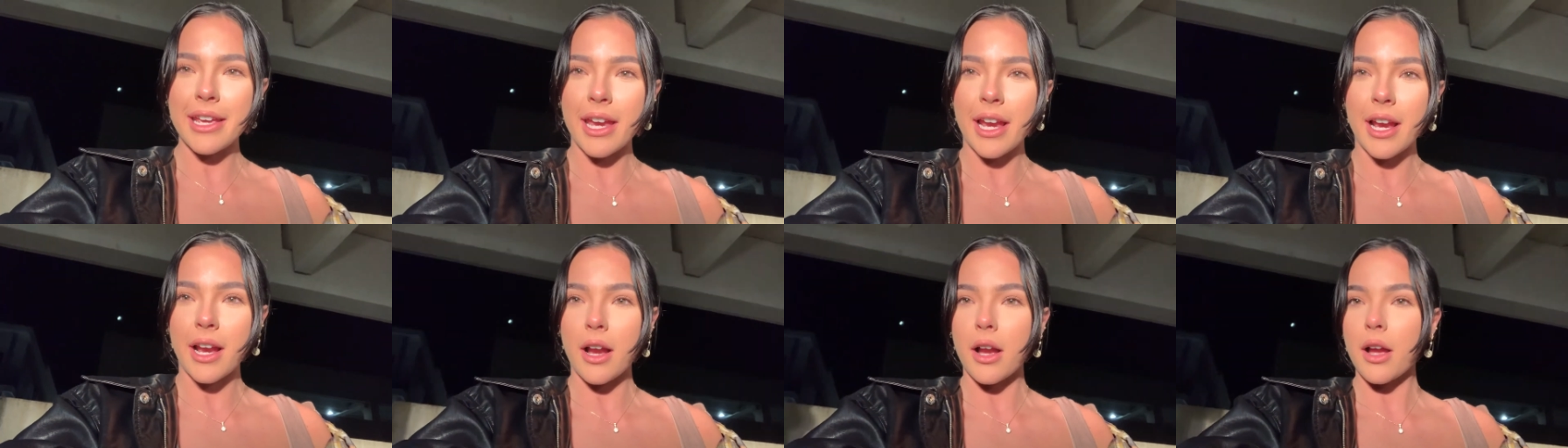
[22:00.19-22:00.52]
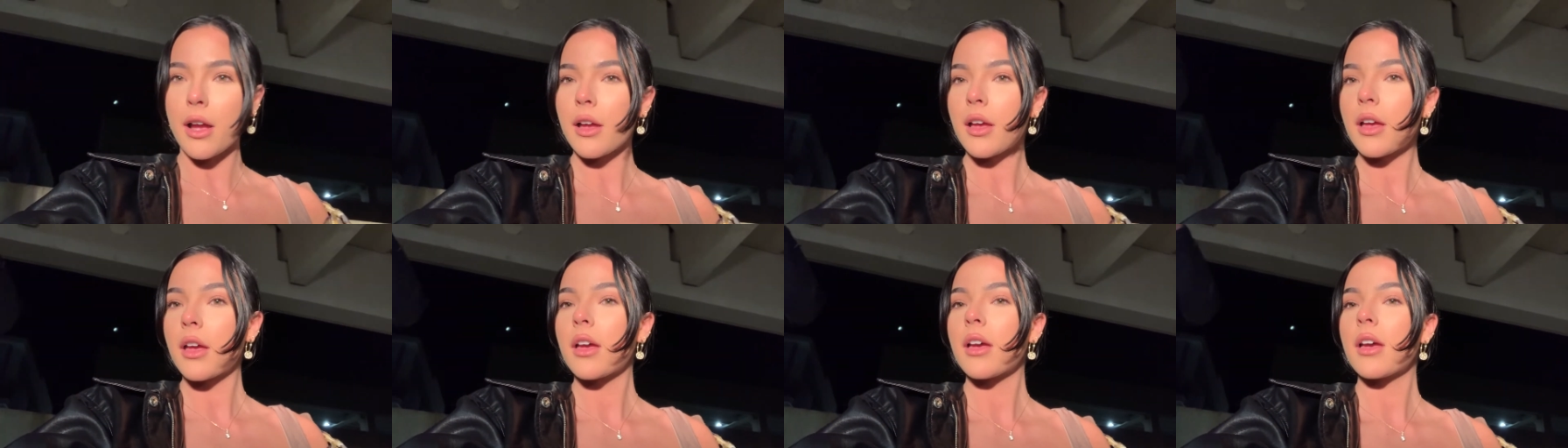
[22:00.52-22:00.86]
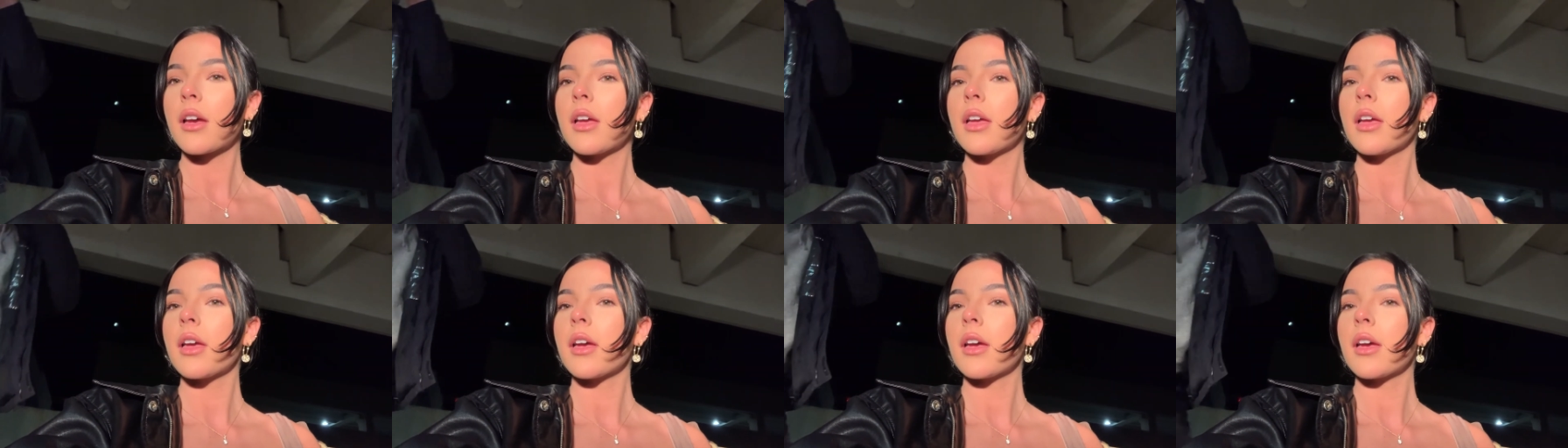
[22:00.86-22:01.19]

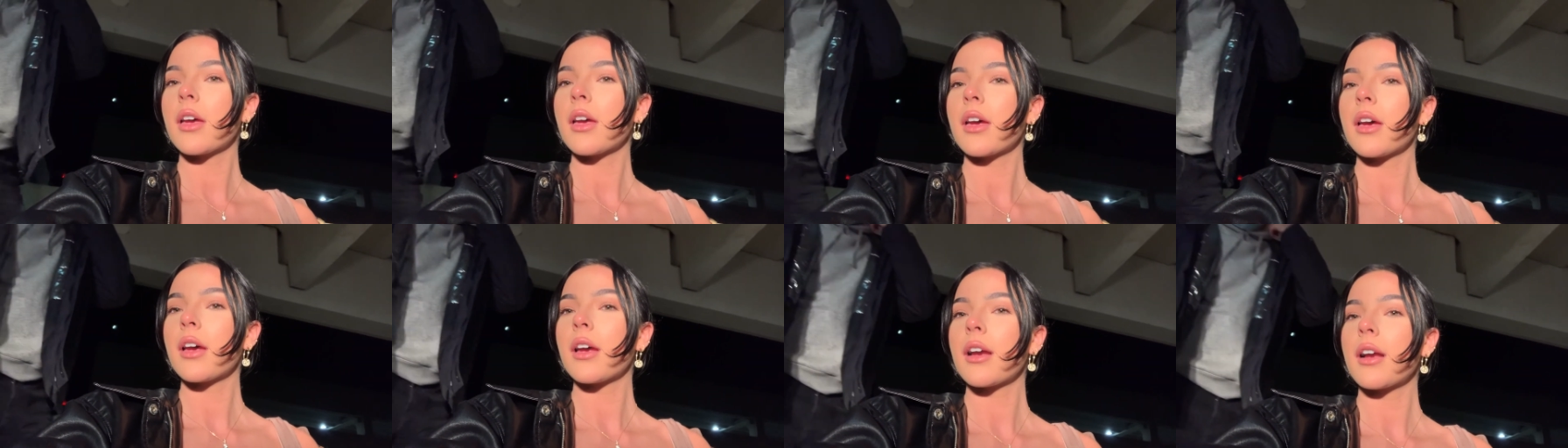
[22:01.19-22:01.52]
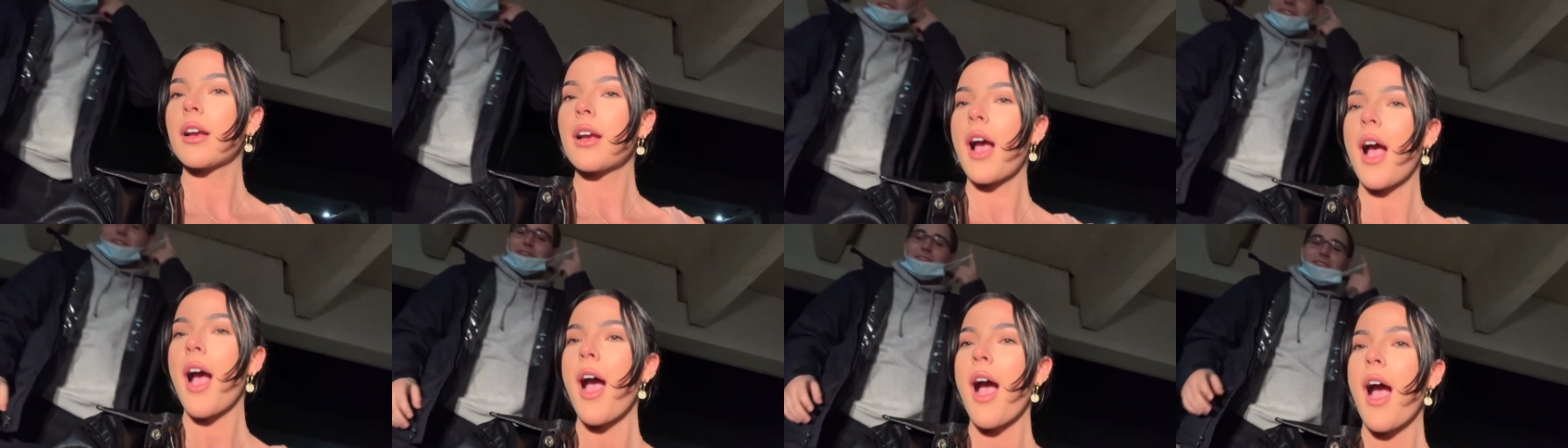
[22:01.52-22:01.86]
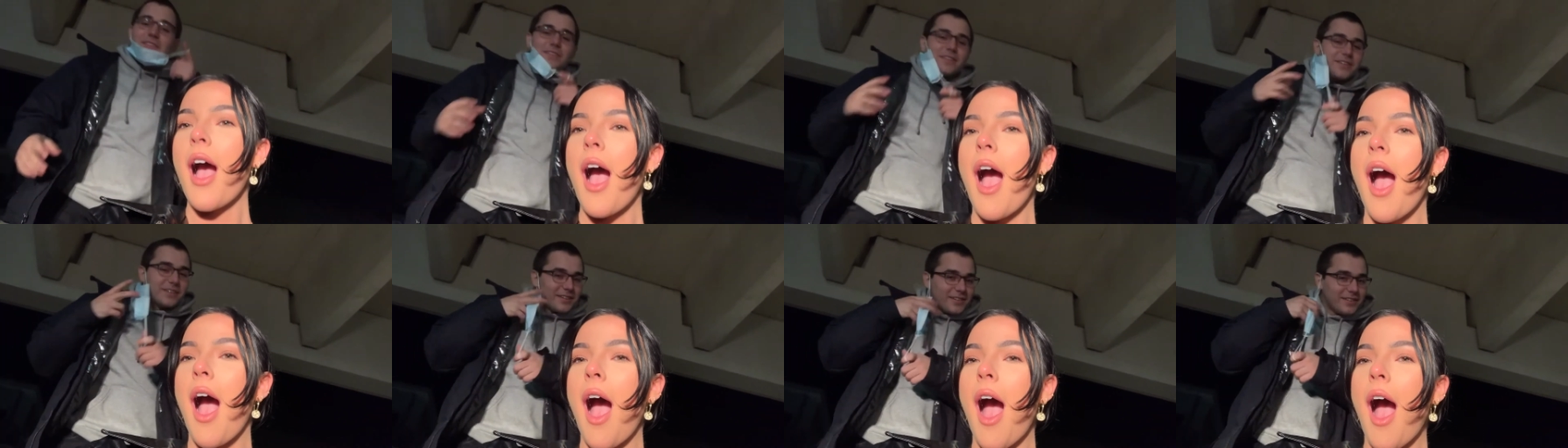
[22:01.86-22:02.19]
I have my mask
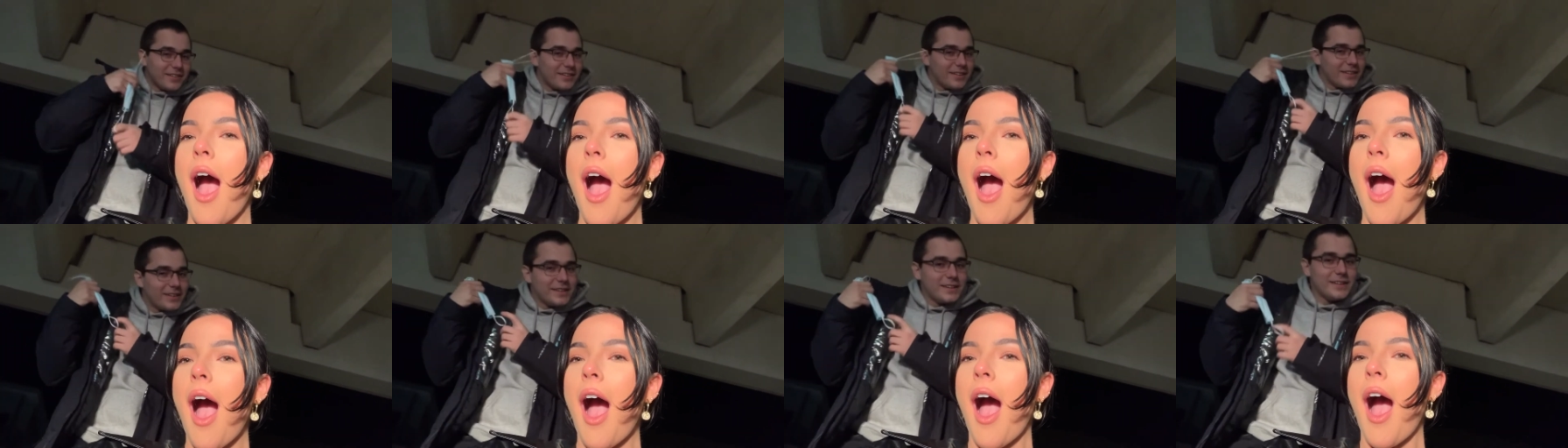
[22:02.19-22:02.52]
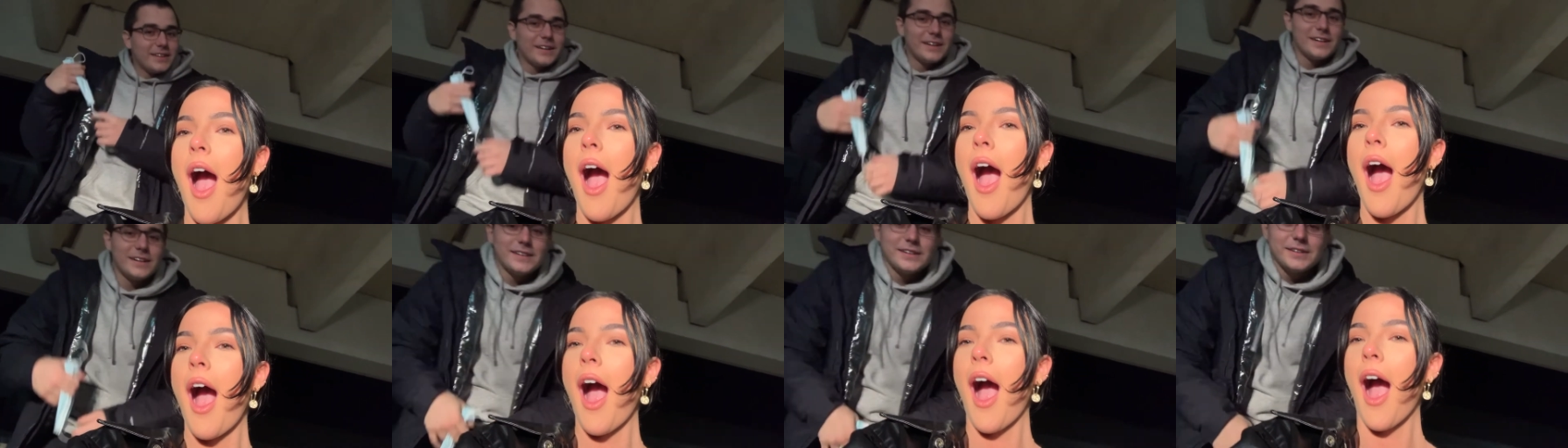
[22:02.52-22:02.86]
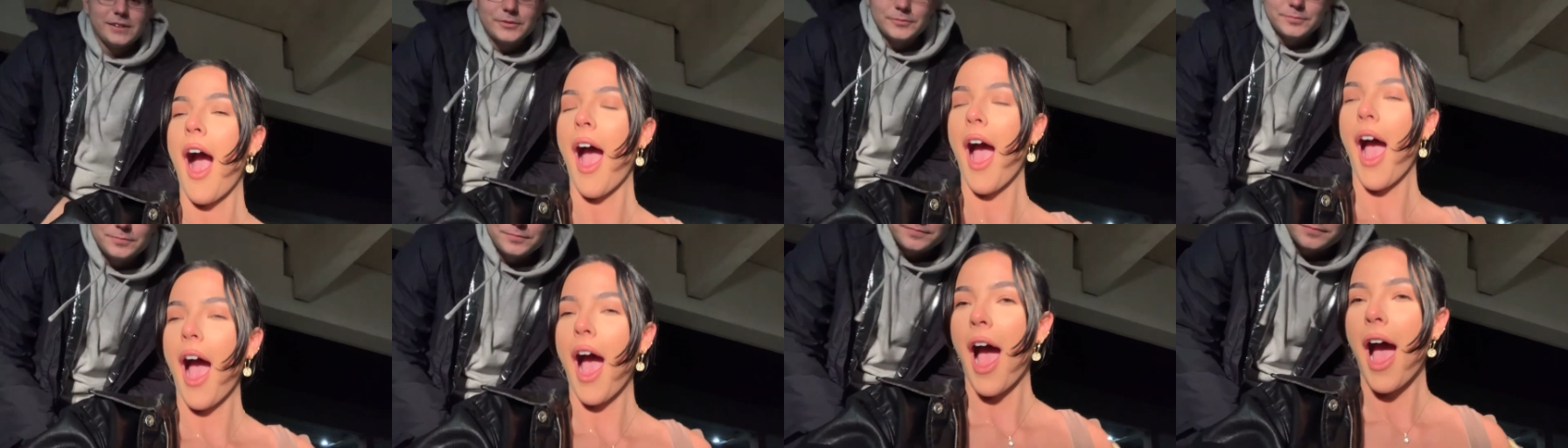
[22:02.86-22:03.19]

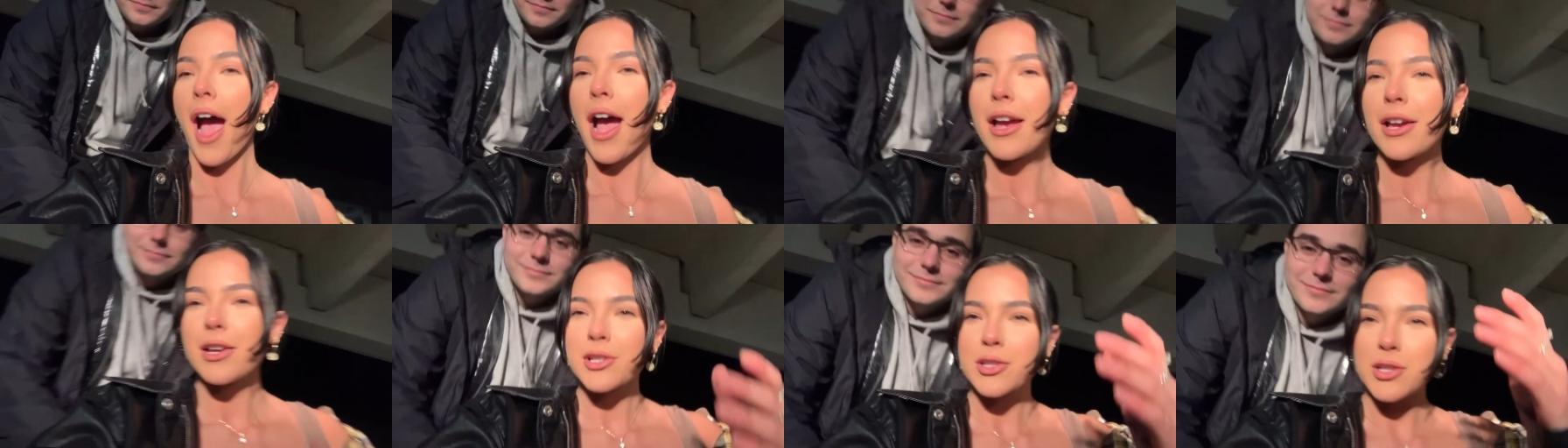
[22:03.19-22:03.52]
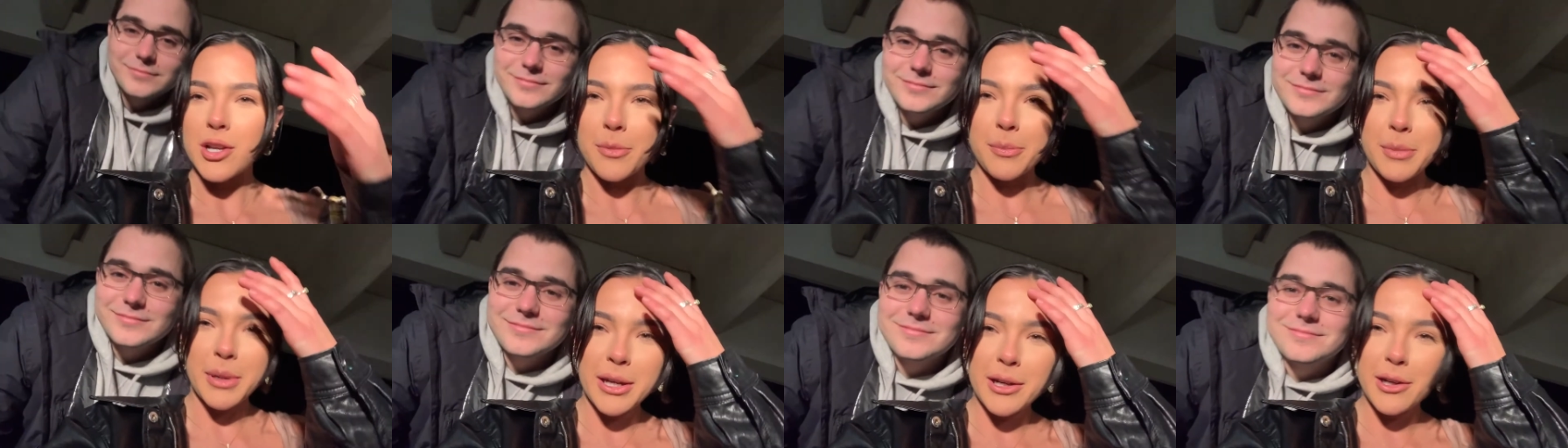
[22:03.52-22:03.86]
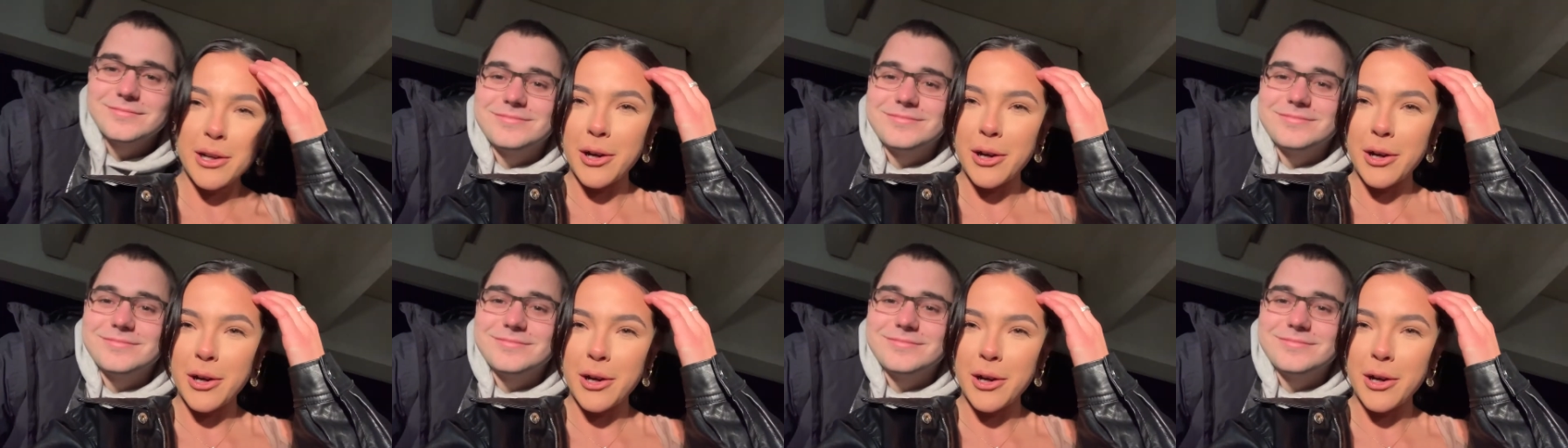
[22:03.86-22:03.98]
on. So me and